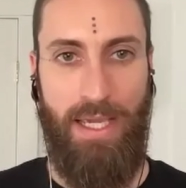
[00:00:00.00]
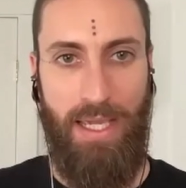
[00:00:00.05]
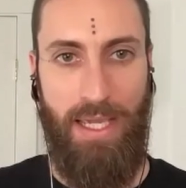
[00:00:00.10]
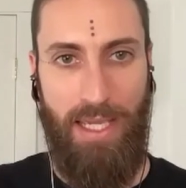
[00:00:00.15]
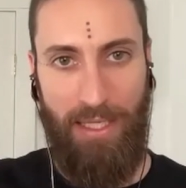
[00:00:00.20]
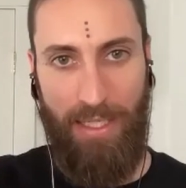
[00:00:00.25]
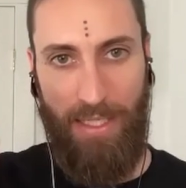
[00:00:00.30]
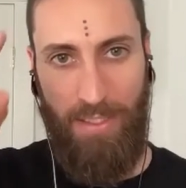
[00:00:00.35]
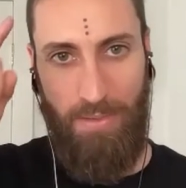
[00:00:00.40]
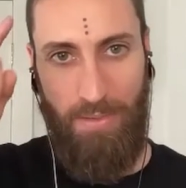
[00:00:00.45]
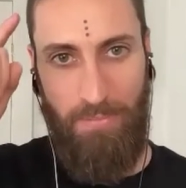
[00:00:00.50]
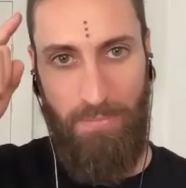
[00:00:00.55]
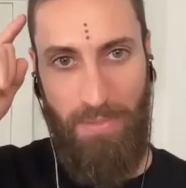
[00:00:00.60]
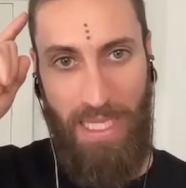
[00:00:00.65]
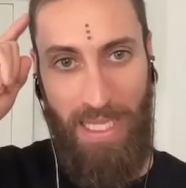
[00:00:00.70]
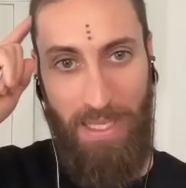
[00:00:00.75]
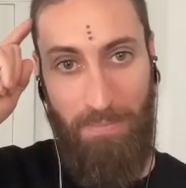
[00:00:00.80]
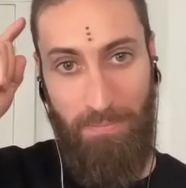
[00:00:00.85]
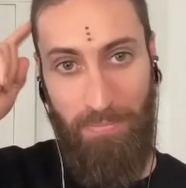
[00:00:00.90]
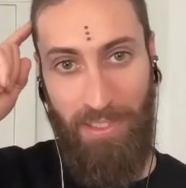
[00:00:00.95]
it can
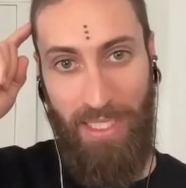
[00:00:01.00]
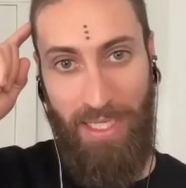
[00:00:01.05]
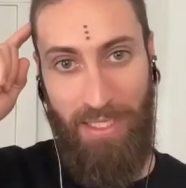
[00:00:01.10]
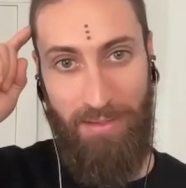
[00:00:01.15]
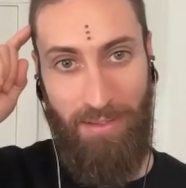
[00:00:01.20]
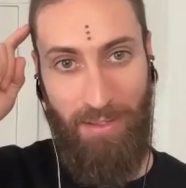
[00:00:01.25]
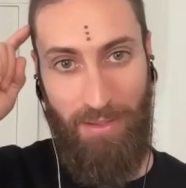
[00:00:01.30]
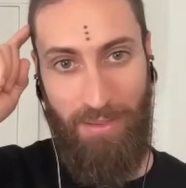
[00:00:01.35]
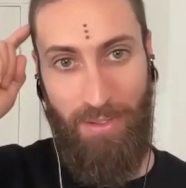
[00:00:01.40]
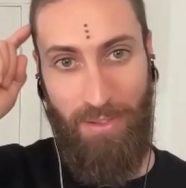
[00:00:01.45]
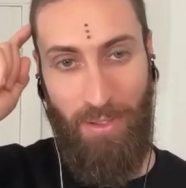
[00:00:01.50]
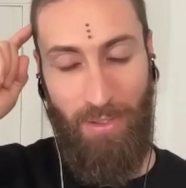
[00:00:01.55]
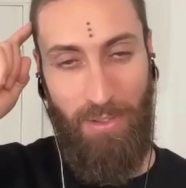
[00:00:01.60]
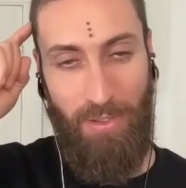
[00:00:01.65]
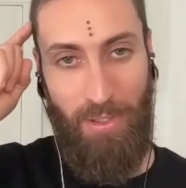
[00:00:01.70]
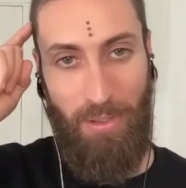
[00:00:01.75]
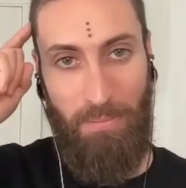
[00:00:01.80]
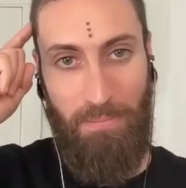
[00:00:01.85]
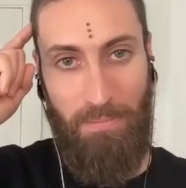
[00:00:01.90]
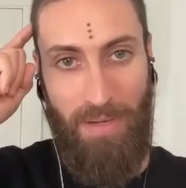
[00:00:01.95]
implant the thought
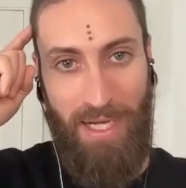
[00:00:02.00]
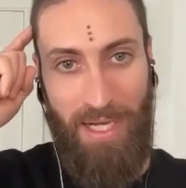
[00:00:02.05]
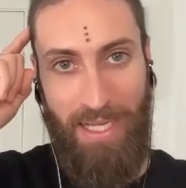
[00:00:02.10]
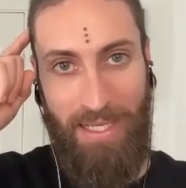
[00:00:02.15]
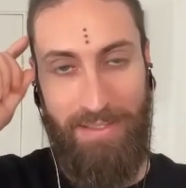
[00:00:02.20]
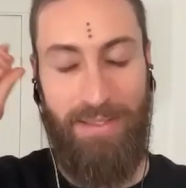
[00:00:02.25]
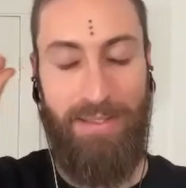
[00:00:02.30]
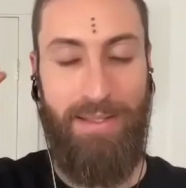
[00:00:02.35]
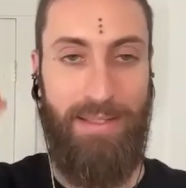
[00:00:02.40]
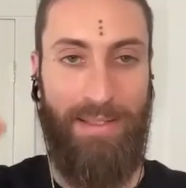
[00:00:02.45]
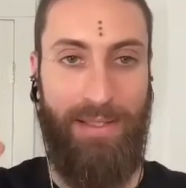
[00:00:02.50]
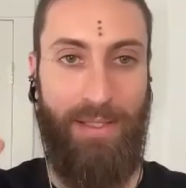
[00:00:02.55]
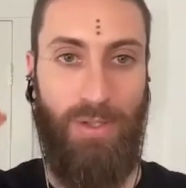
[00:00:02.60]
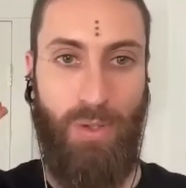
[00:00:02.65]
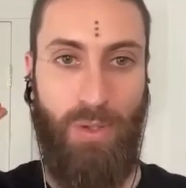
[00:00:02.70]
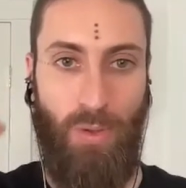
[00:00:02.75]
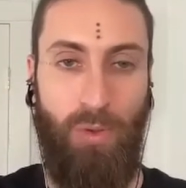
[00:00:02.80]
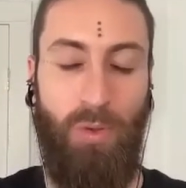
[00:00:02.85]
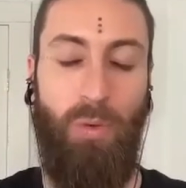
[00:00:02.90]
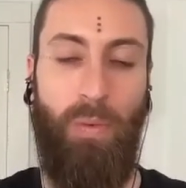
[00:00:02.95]
in our minds that this is
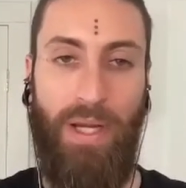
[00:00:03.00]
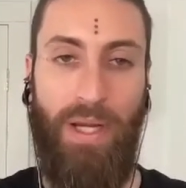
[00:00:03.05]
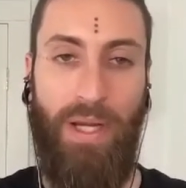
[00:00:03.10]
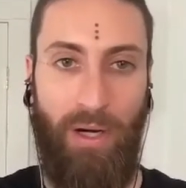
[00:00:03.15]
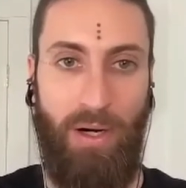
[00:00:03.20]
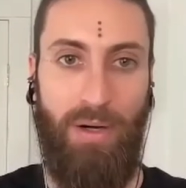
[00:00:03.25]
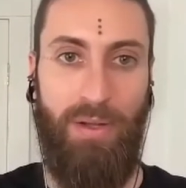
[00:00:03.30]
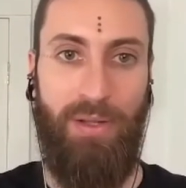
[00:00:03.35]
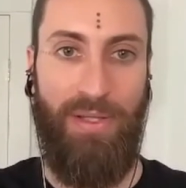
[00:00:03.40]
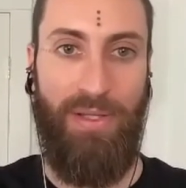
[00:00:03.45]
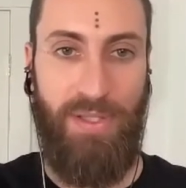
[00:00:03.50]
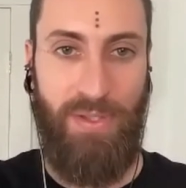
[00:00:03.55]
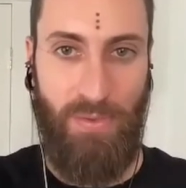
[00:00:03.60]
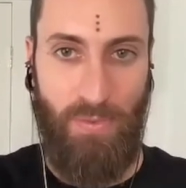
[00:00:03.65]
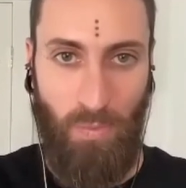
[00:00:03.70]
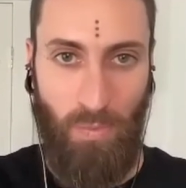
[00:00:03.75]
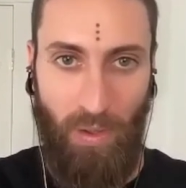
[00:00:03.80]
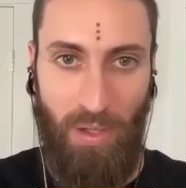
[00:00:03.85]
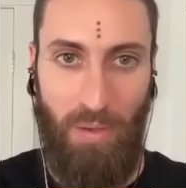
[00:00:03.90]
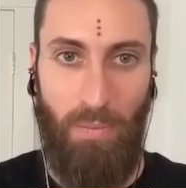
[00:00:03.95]
who we are, this is
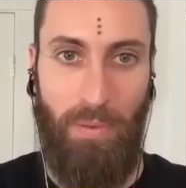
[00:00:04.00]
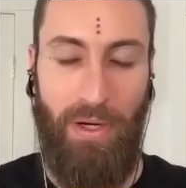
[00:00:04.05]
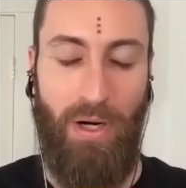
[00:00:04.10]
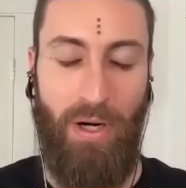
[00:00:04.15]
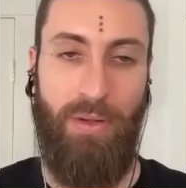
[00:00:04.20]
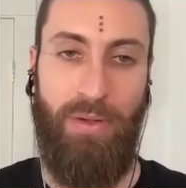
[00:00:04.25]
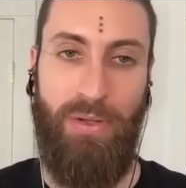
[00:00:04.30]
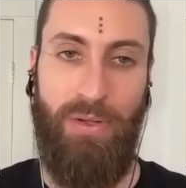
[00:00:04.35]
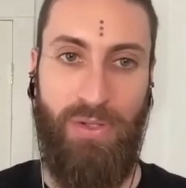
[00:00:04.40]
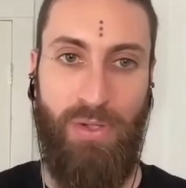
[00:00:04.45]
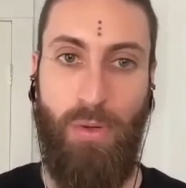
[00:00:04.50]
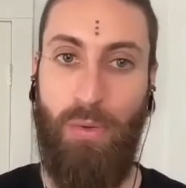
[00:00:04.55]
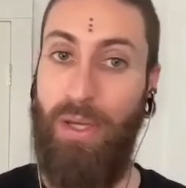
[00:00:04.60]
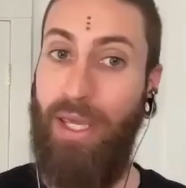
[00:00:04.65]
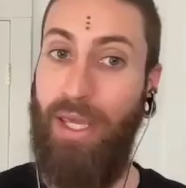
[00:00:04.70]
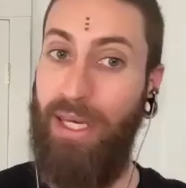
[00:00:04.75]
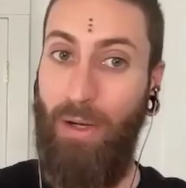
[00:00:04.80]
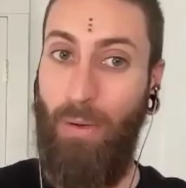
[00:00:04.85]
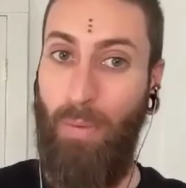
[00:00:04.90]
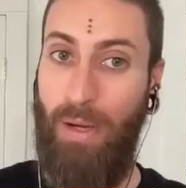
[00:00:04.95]
what we are, there's no
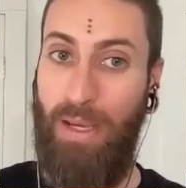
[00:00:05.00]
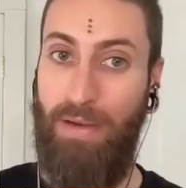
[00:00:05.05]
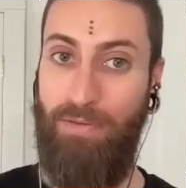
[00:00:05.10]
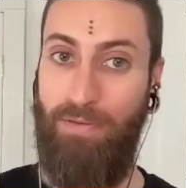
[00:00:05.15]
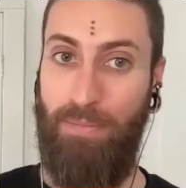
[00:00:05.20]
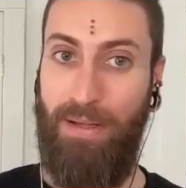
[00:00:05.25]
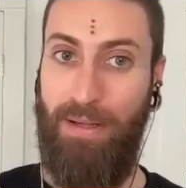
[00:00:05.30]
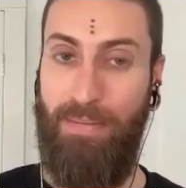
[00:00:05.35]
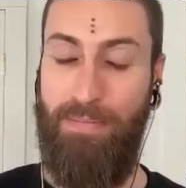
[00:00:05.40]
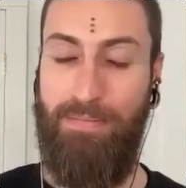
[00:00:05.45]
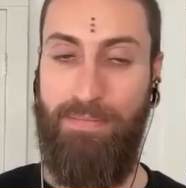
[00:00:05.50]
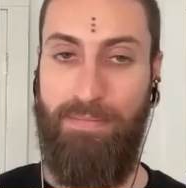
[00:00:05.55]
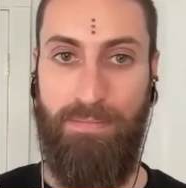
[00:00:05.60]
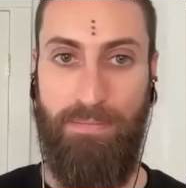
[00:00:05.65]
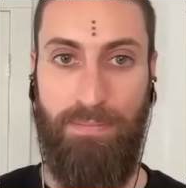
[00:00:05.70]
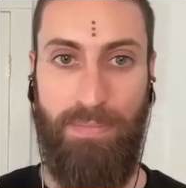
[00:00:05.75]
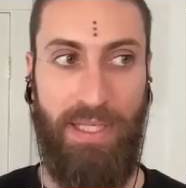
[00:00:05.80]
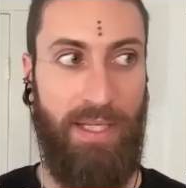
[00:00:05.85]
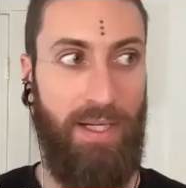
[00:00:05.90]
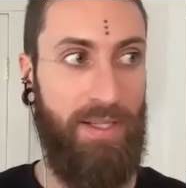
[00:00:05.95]
getting away from it
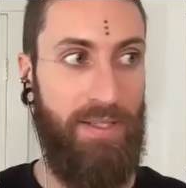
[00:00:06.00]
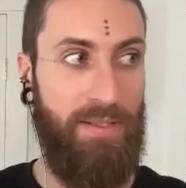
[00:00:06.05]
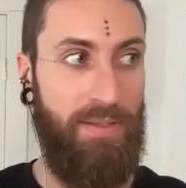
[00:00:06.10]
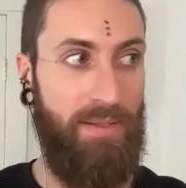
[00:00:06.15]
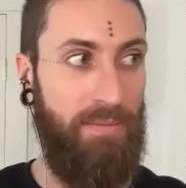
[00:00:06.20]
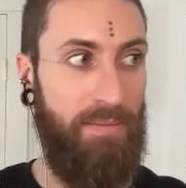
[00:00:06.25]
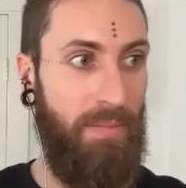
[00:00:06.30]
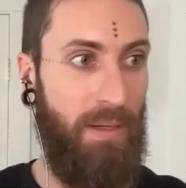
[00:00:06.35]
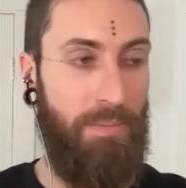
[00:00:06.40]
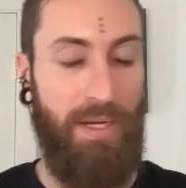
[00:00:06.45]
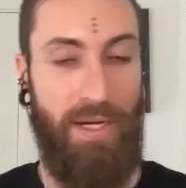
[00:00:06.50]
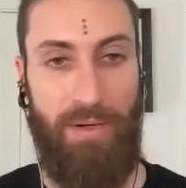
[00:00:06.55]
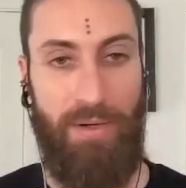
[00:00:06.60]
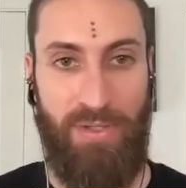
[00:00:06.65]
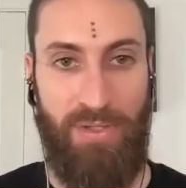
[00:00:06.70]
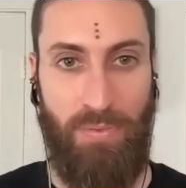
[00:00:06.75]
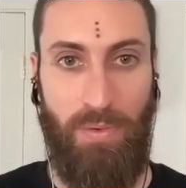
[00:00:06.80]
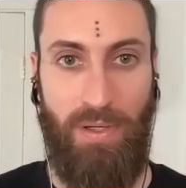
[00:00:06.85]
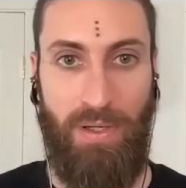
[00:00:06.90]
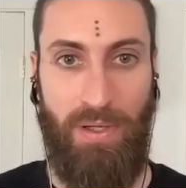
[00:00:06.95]
because my
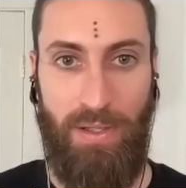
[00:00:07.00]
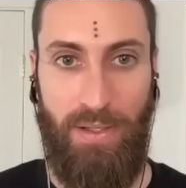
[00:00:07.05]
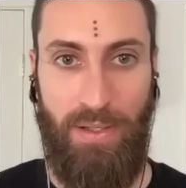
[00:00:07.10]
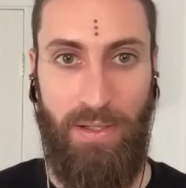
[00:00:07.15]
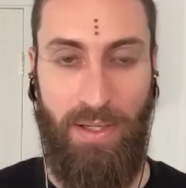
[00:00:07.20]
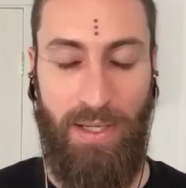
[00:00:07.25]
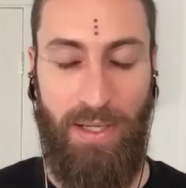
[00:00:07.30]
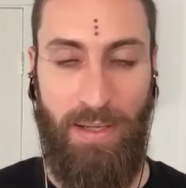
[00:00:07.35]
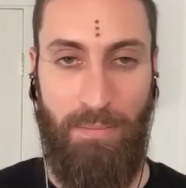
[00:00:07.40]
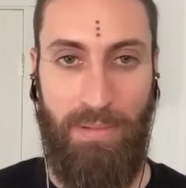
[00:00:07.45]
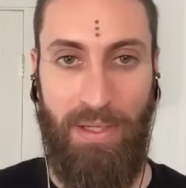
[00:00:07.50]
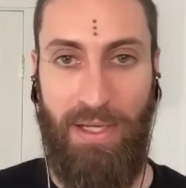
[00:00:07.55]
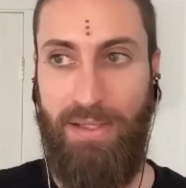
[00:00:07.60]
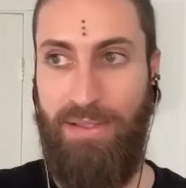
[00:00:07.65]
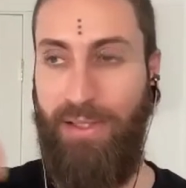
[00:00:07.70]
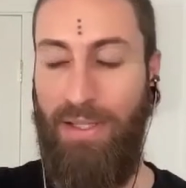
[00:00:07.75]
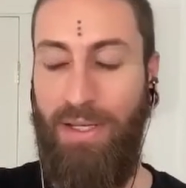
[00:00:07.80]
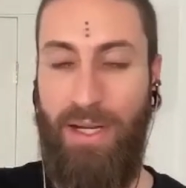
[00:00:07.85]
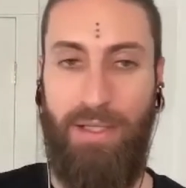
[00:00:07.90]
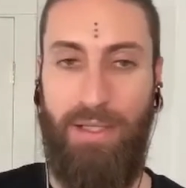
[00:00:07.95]
parents were, because
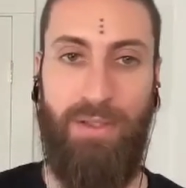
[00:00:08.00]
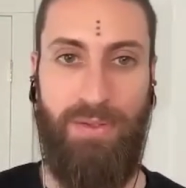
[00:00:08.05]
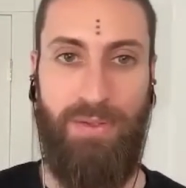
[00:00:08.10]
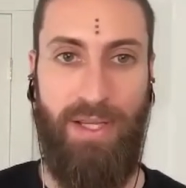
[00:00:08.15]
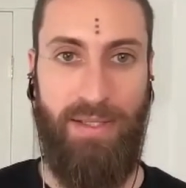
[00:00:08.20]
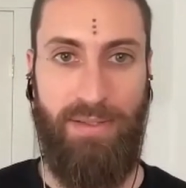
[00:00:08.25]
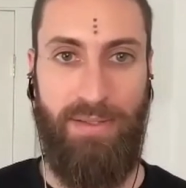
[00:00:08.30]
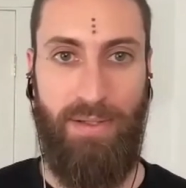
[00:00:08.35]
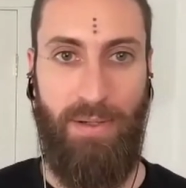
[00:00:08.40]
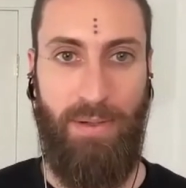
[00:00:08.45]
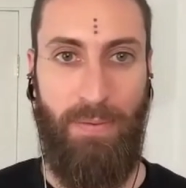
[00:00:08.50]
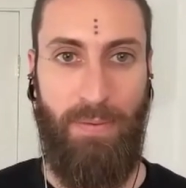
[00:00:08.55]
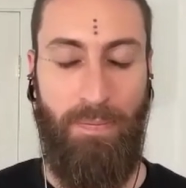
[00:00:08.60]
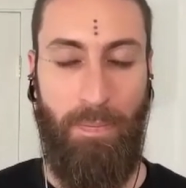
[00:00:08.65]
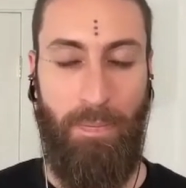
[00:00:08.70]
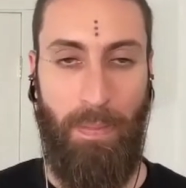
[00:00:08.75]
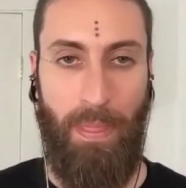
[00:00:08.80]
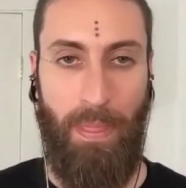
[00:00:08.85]
the doctor said so.